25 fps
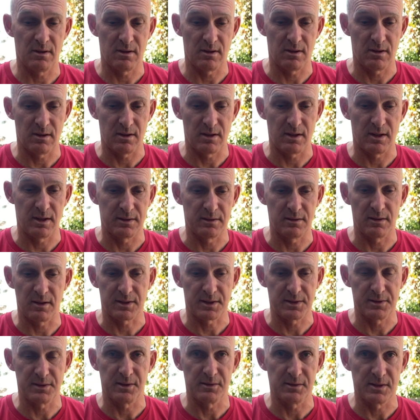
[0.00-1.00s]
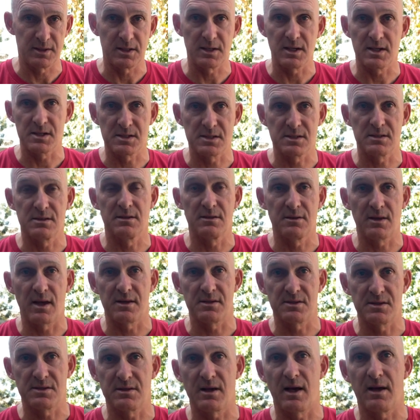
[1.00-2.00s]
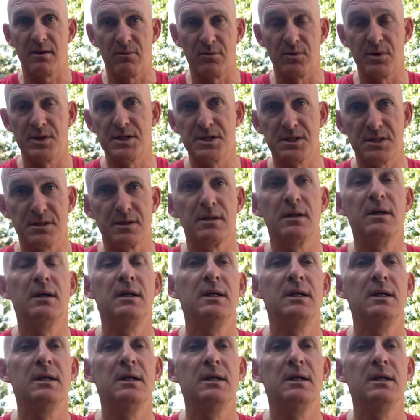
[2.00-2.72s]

and I can only guess that's that reason.